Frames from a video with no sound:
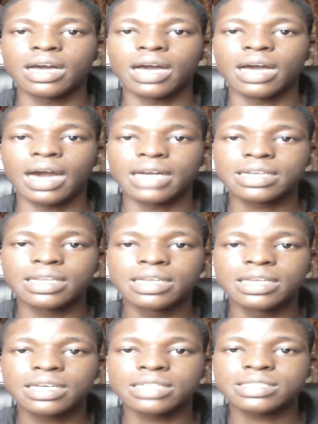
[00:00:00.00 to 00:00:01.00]
and
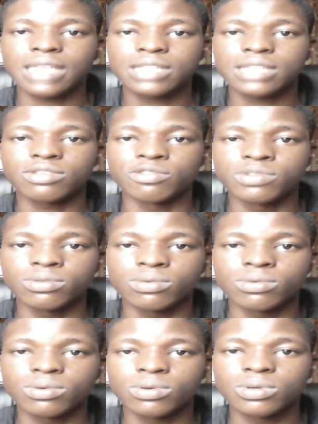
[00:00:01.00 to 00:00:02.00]
click Start Review.
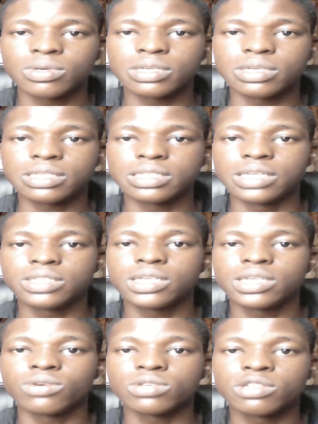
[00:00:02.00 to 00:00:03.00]
Then they
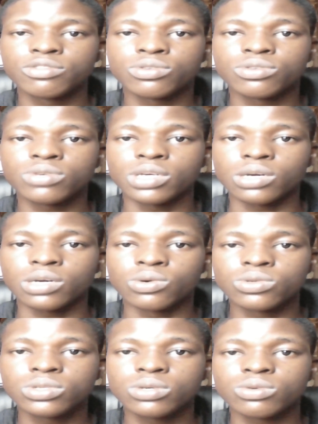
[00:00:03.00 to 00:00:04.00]
will give you a code
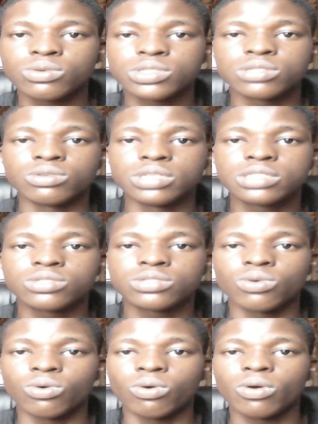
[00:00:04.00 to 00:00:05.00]
which you need to